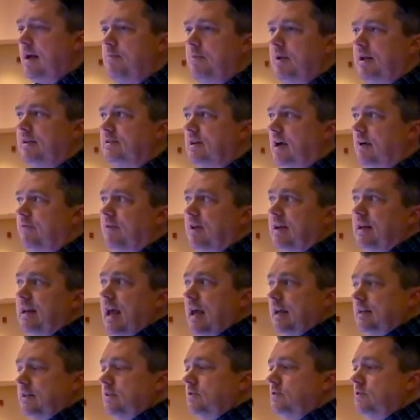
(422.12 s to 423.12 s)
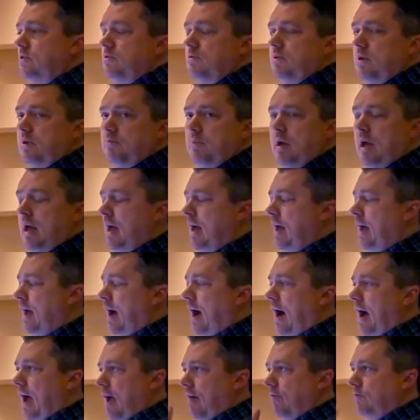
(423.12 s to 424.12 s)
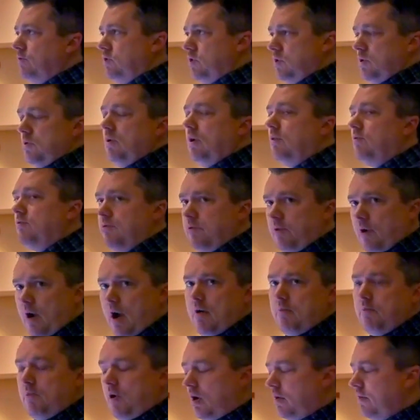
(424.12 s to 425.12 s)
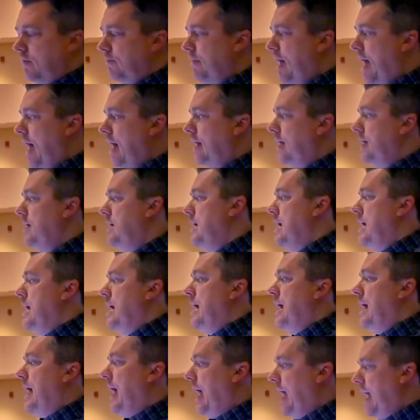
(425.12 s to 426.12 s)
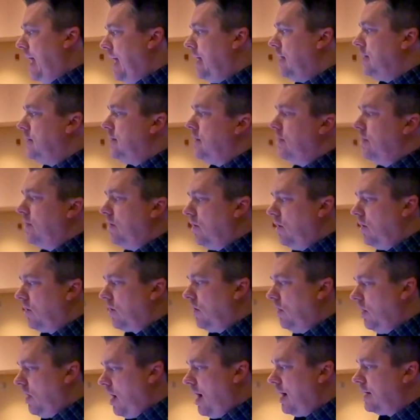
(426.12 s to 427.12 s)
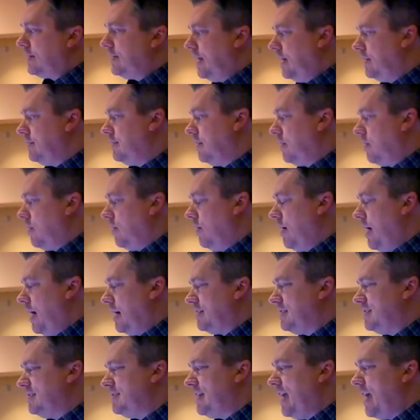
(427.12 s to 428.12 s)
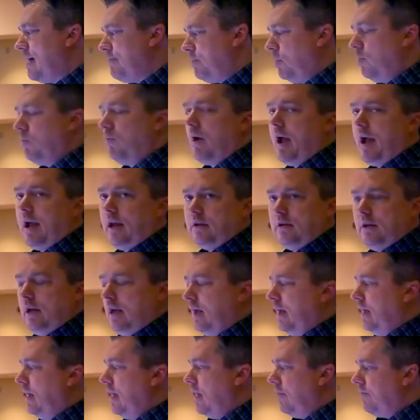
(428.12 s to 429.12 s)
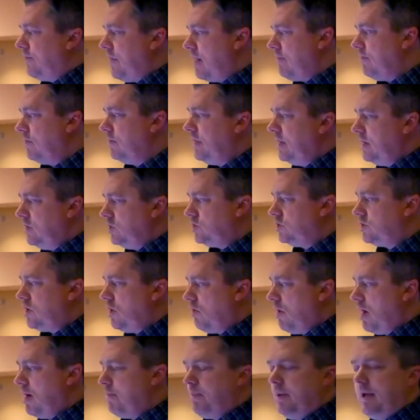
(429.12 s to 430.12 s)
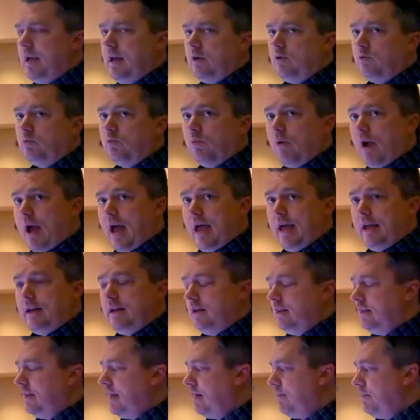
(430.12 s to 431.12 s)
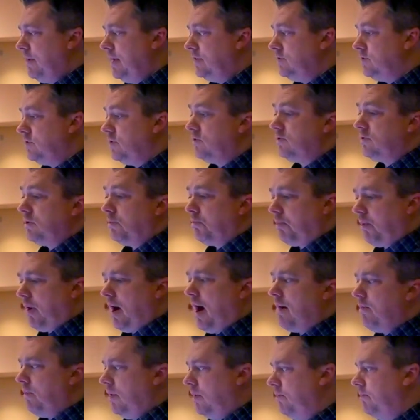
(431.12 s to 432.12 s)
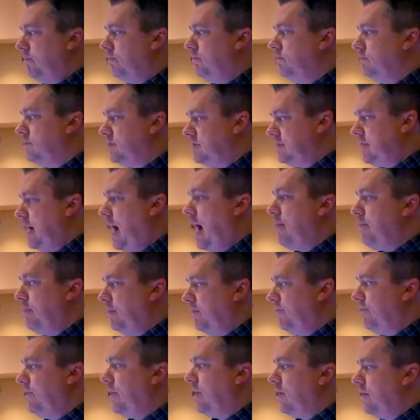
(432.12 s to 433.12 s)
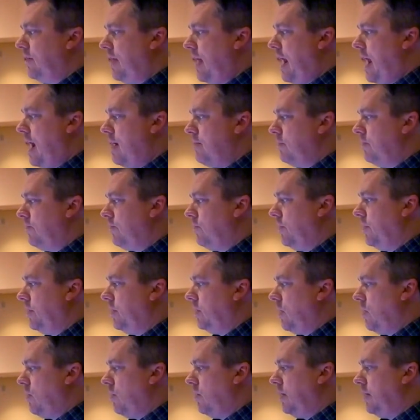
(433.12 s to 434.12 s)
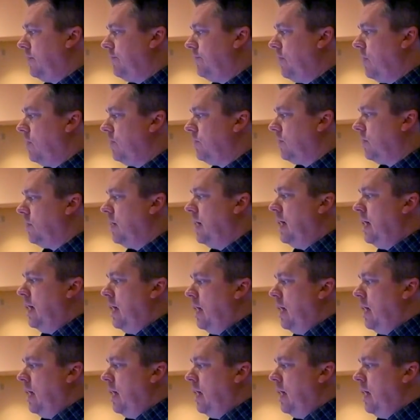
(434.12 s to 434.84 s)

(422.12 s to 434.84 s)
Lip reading: That means I've connected to them. I have to and from on the MADI, and they're clocked at the correct sample rate. If ever these show up in red, that means there's a problem. Stop and figure that out before you go any further.